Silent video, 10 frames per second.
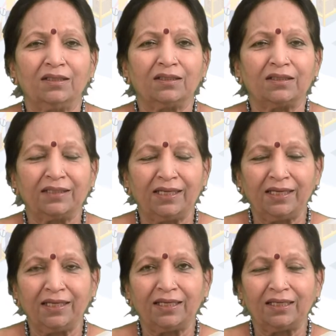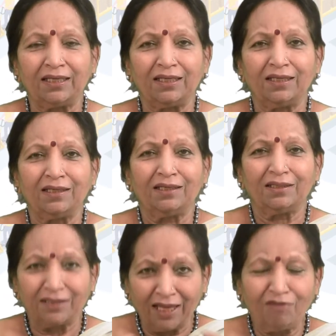They
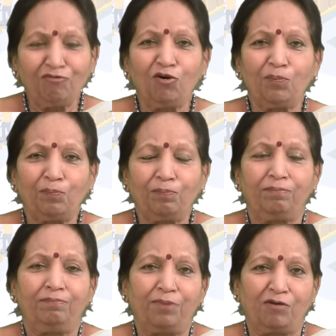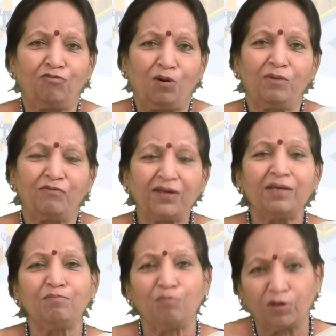therefore perform a very
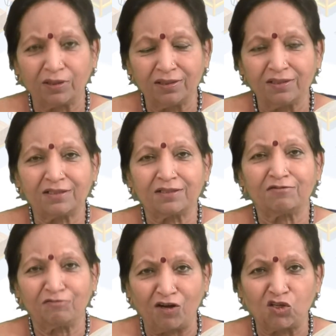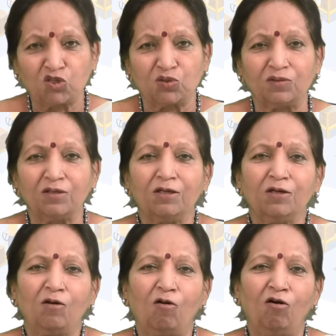important function
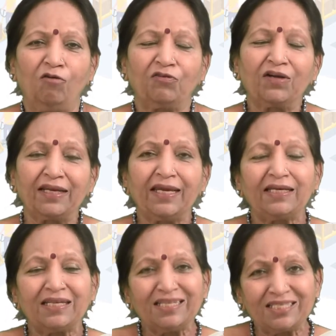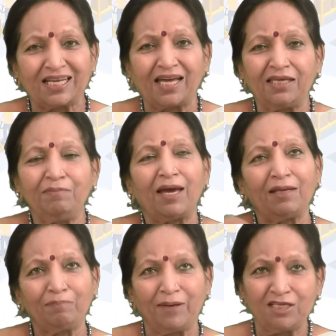of creating time
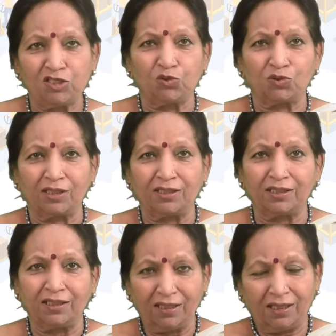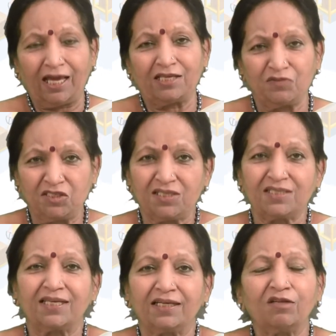and place utility. As we just
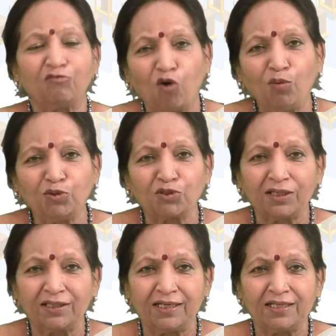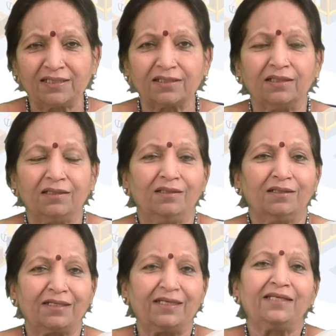said, the form utility is
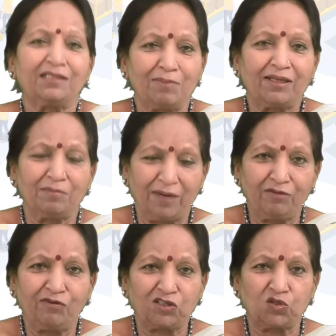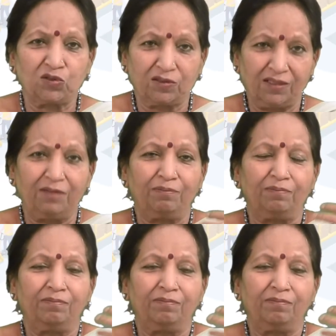created by the manufacturer. He